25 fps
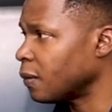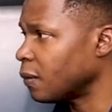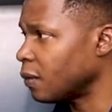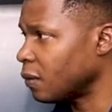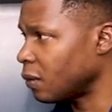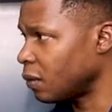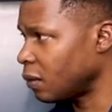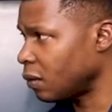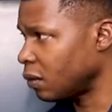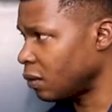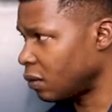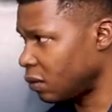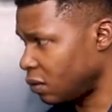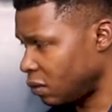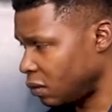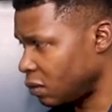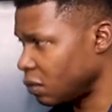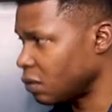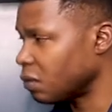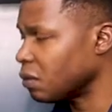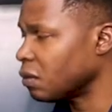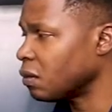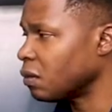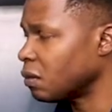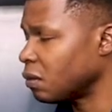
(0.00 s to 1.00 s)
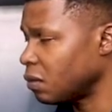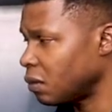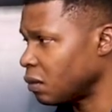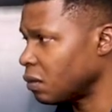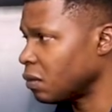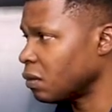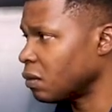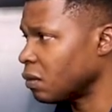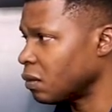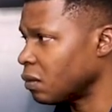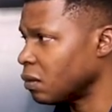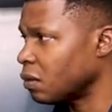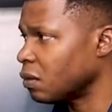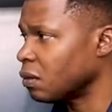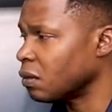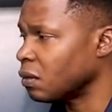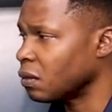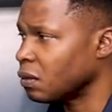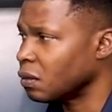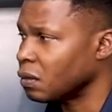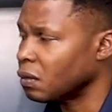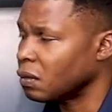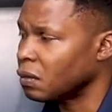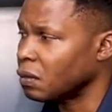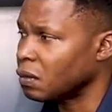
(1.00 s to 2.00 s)

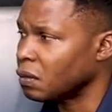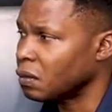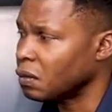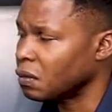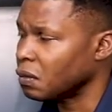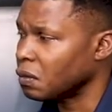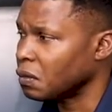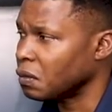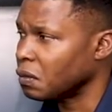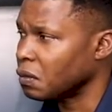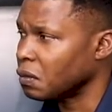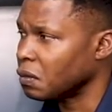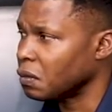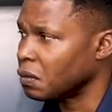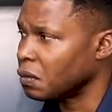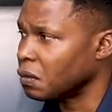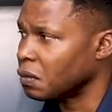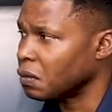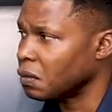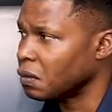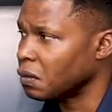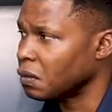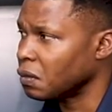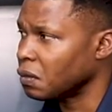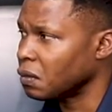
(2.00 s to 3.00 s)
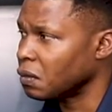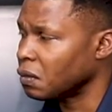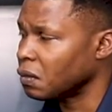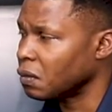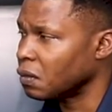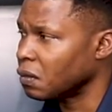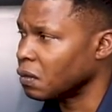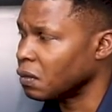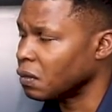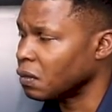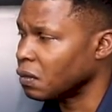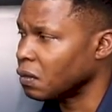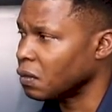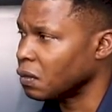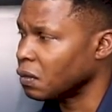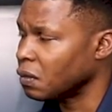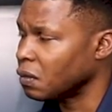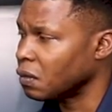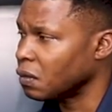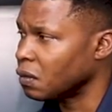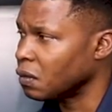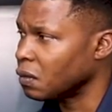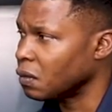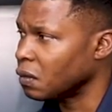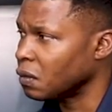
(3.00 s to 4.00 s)

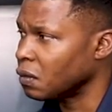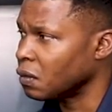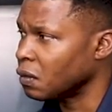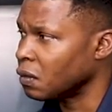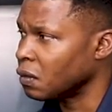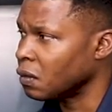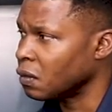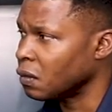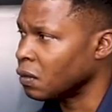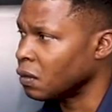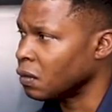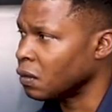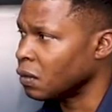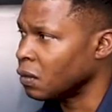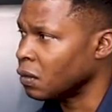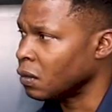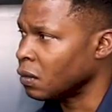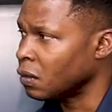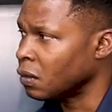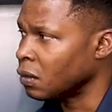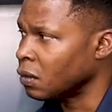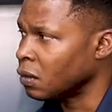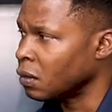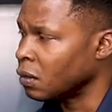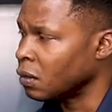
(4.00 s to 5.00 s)
The person shown says nothing.